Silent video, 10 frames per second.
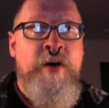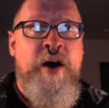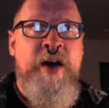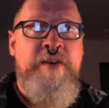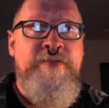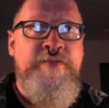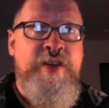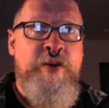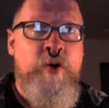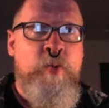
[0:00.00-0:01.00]

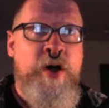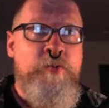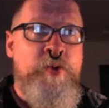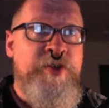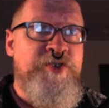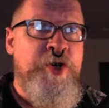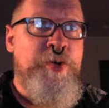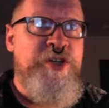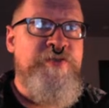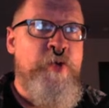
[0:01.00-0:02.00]
I-1501 will
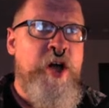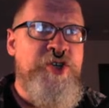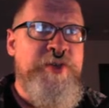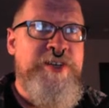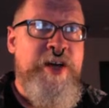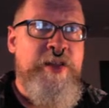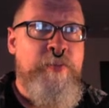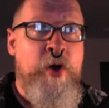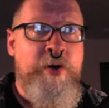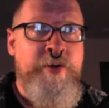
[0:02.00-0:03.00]
discourage fraudulent
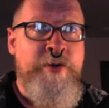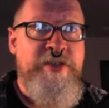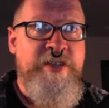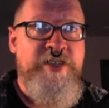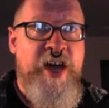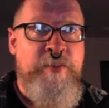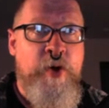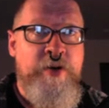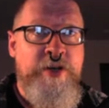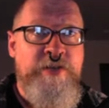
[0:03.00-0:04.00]
telemarketers and scam
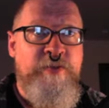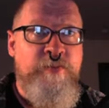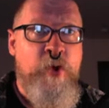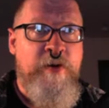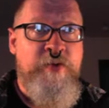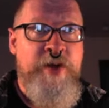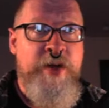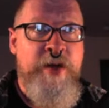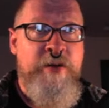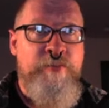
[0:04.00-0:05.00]
artists from
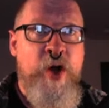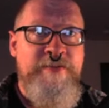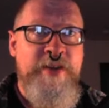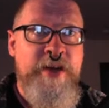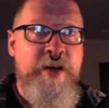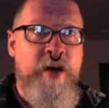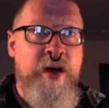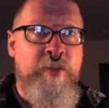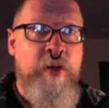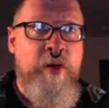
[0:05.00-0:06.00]
profiting, profiting
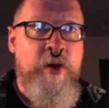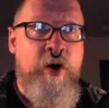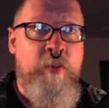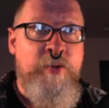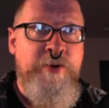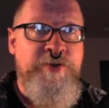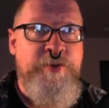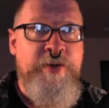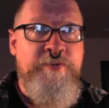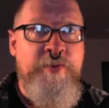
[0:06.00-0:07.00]
on our
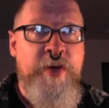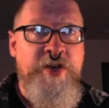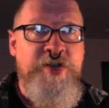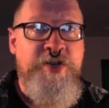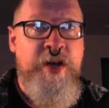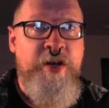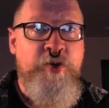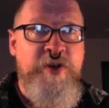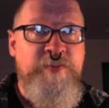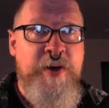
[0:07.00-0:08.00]
personal information and
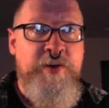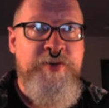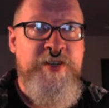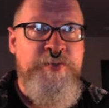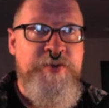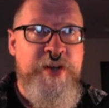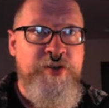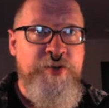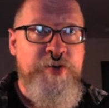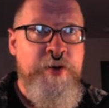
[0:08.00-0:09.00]
increase penalties when they
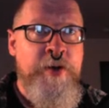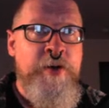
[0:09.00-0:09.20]
do.